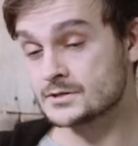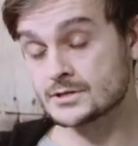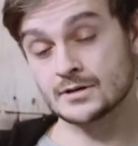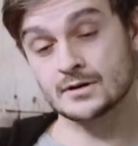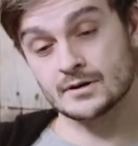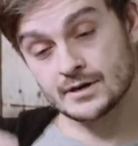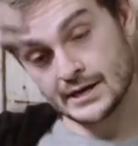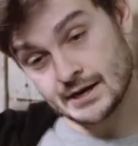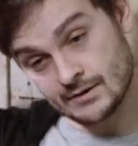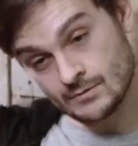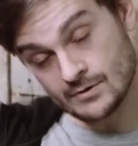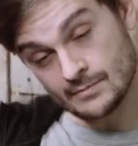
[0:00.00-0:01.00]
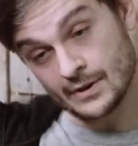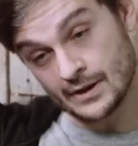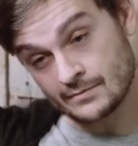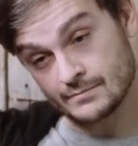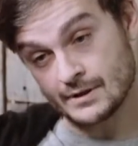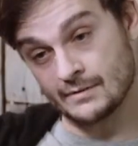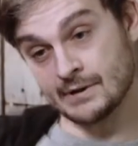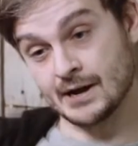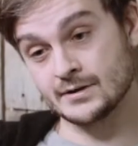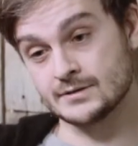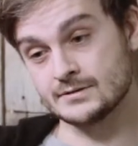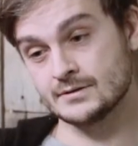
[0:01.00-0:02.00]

Sure, yeah. Well, I